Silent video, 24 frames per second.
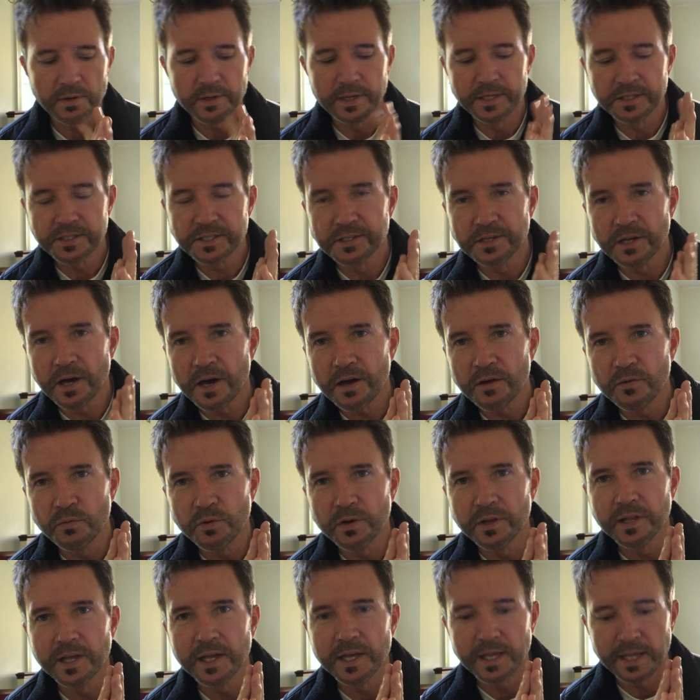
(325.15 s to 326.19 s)
it's not
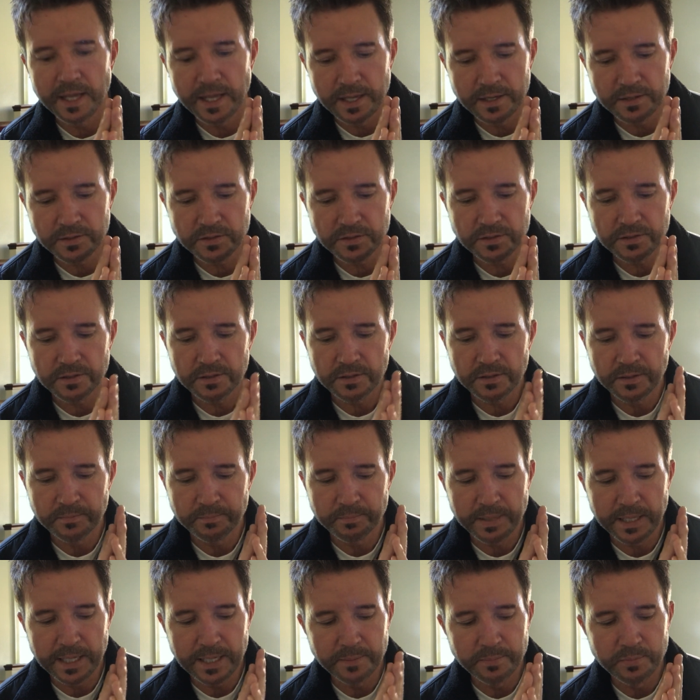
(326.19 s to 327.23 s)
really against
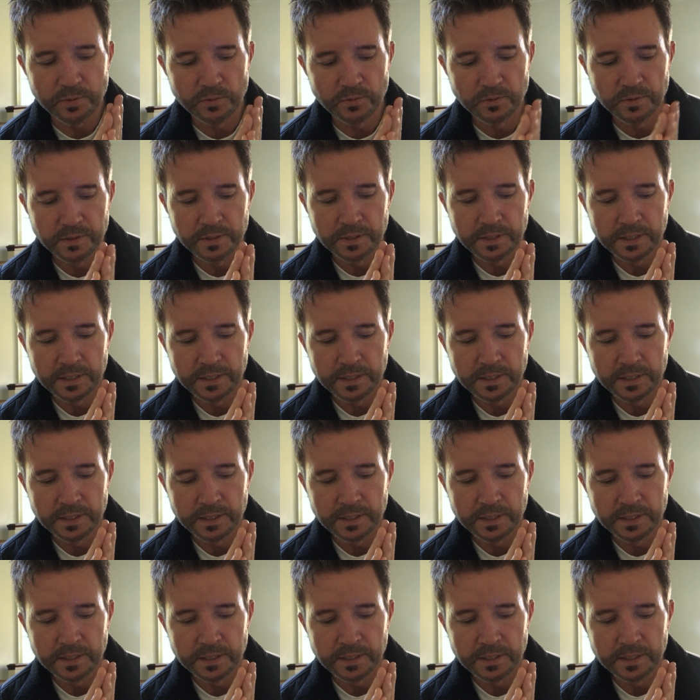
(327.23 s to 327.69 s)
people,